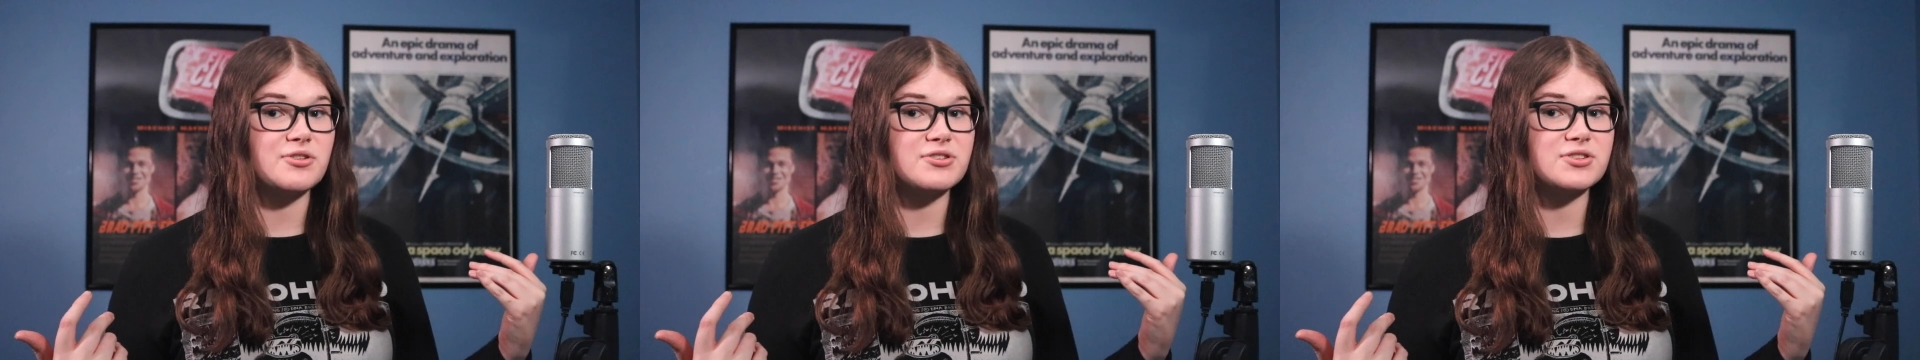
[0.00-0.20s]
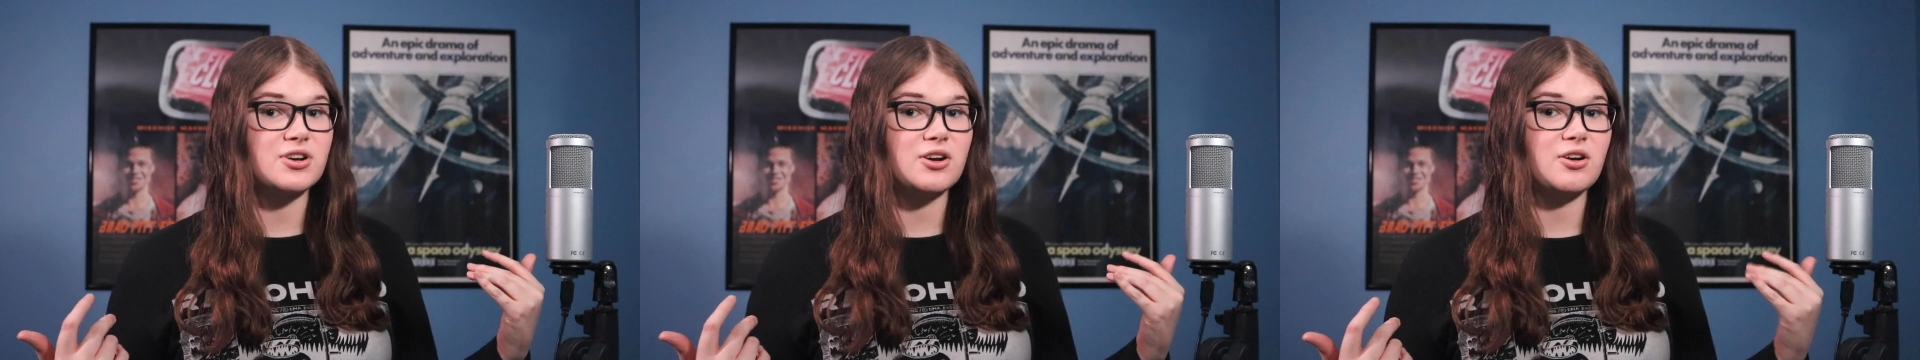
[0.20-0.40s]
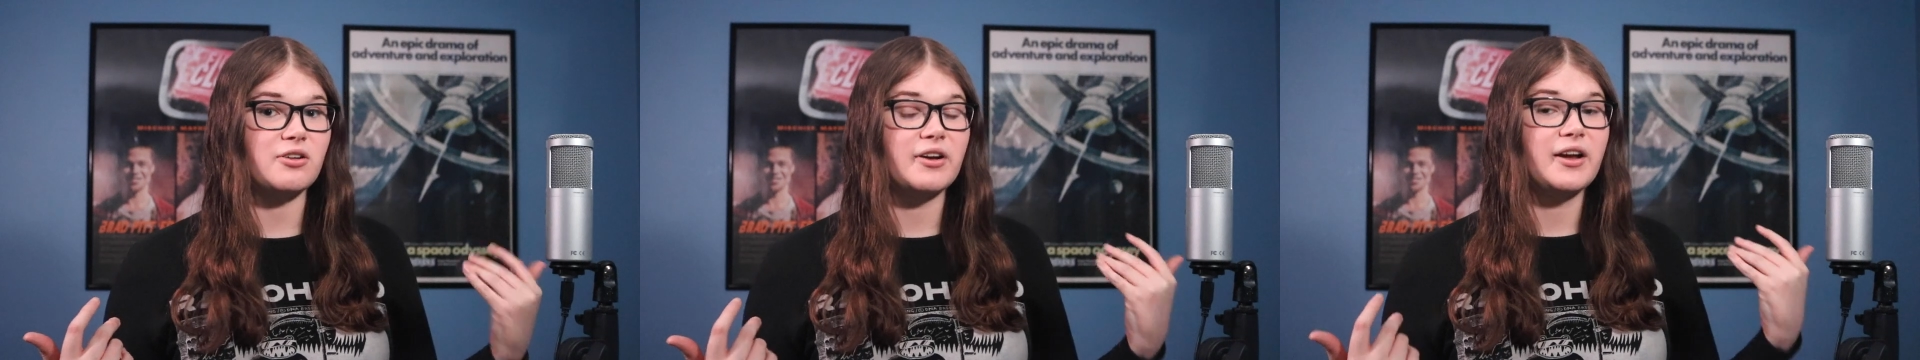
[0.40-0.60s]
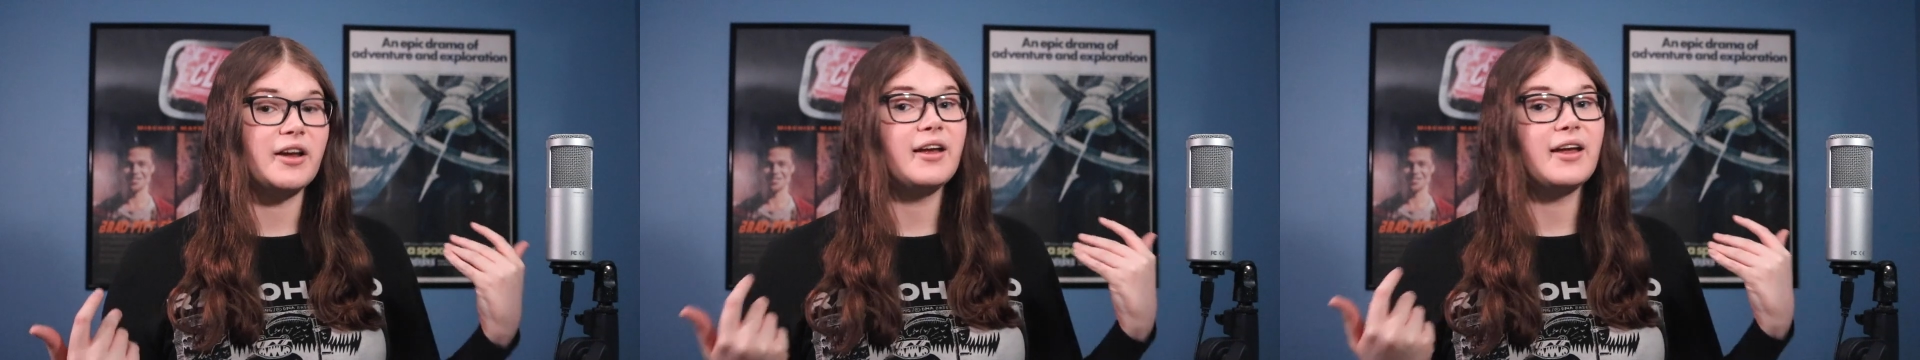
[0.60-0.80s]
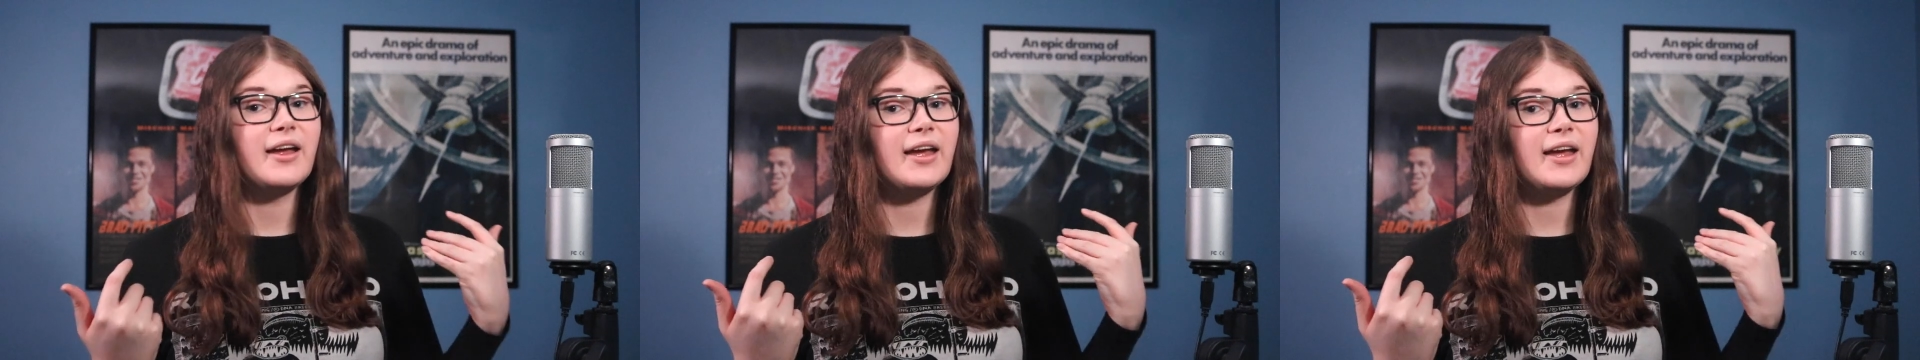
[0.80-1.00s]
assault,
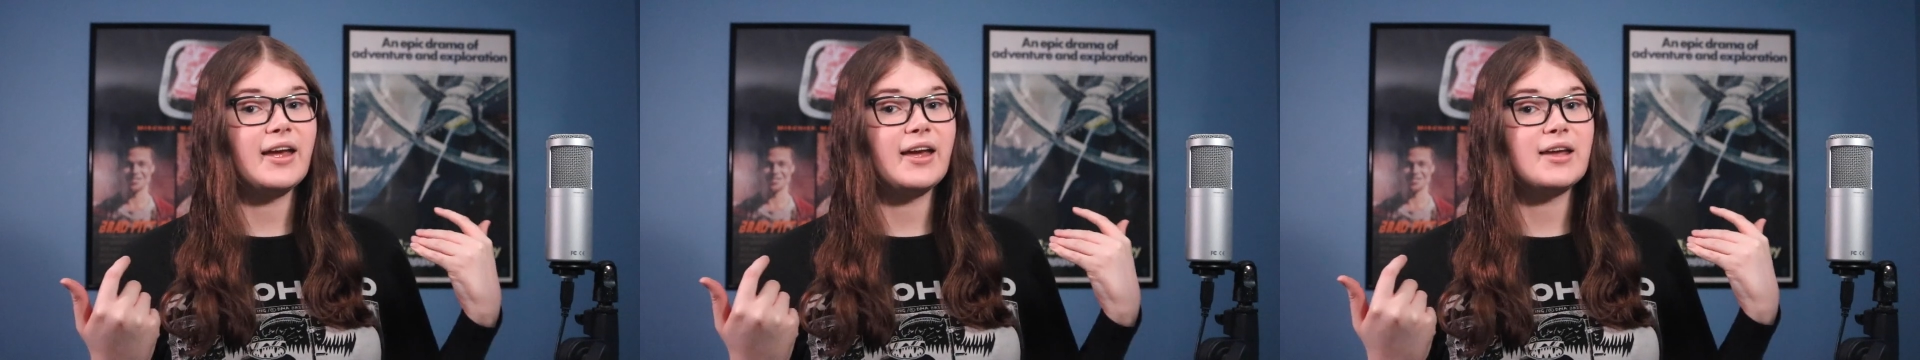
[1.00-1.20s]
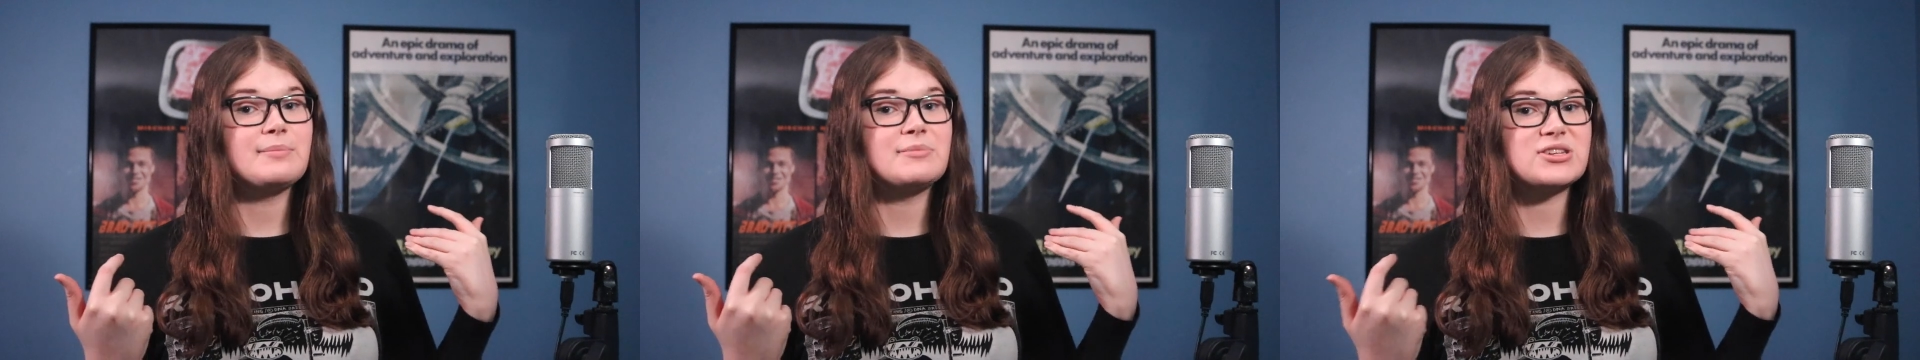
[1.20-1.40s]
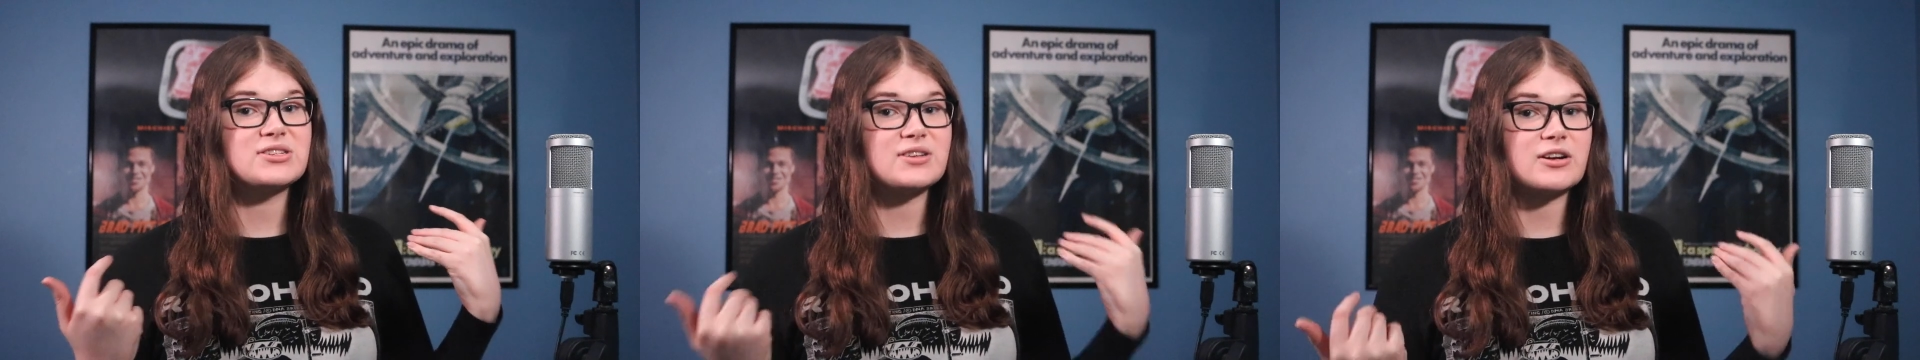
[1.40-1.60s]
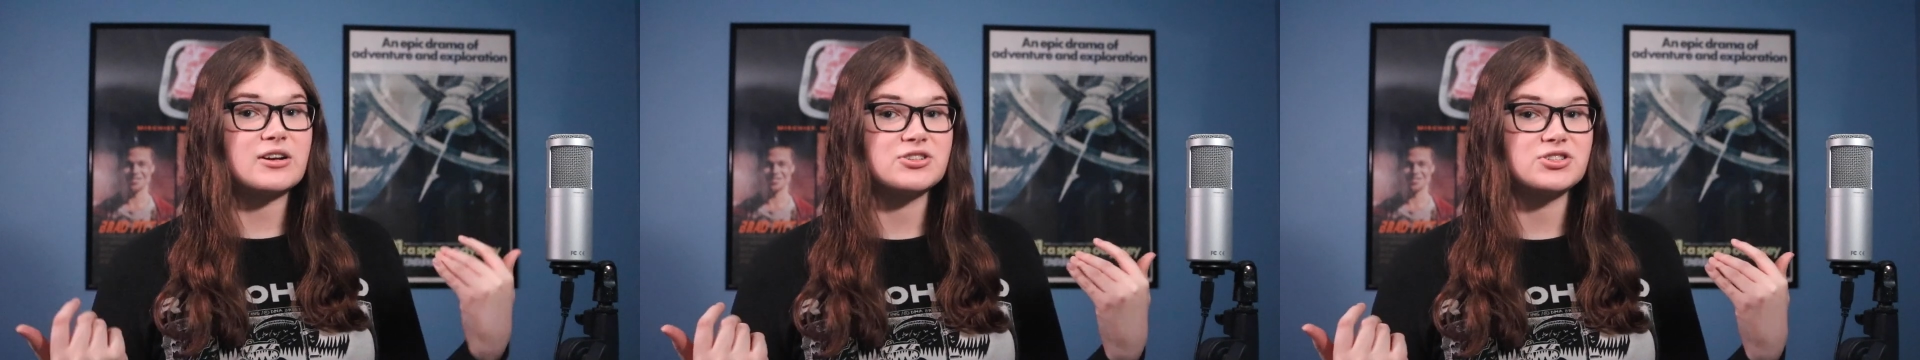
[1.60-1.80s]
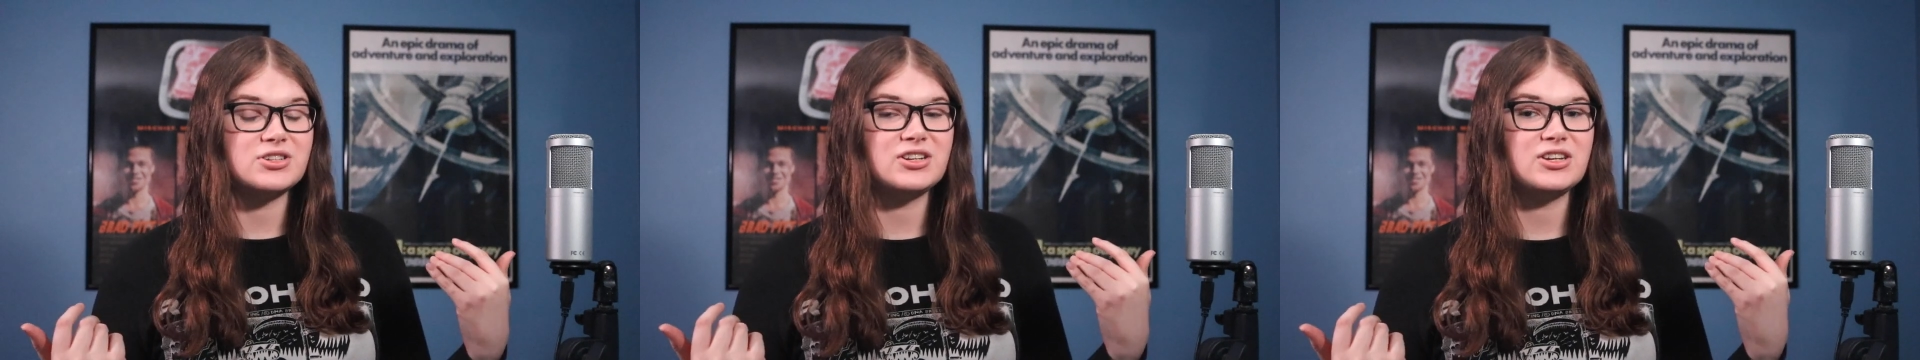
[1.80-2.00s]
and
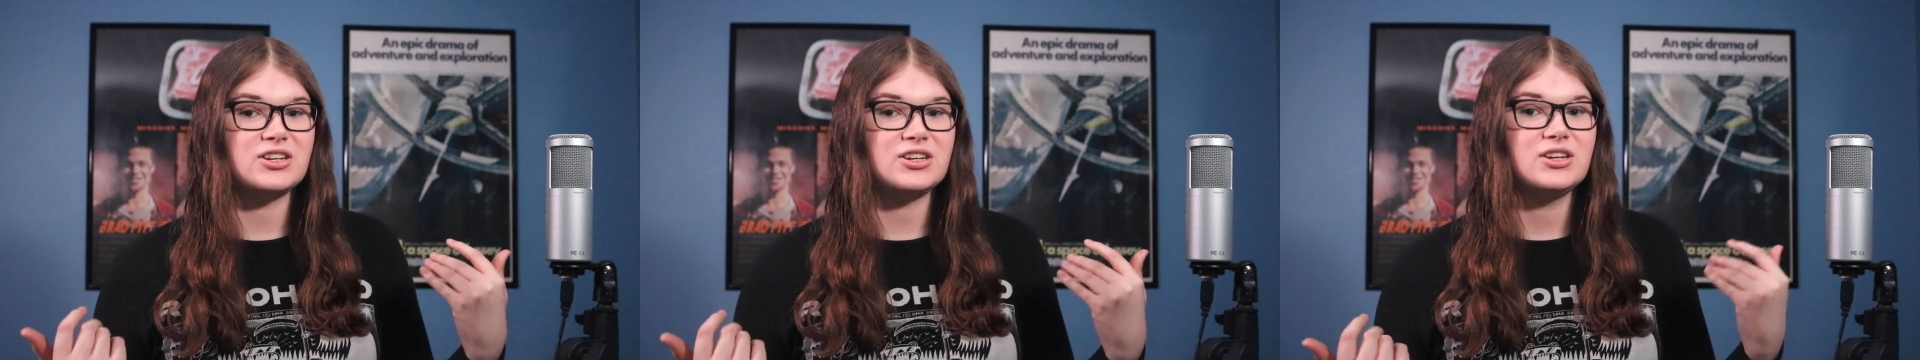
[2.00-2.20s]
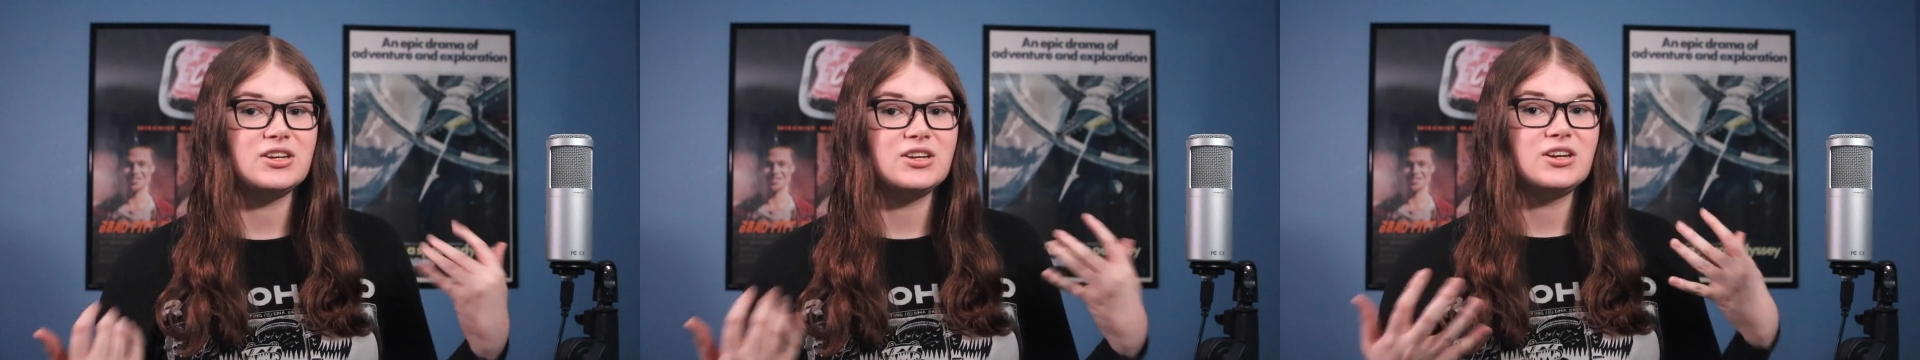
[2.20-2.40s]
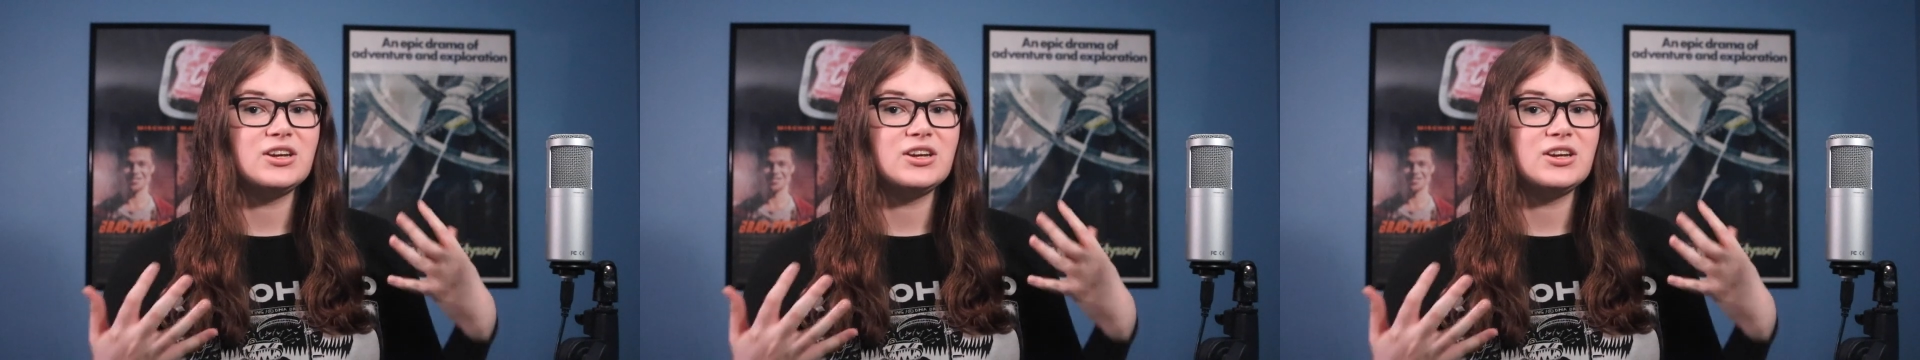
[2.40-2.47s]
misogyny,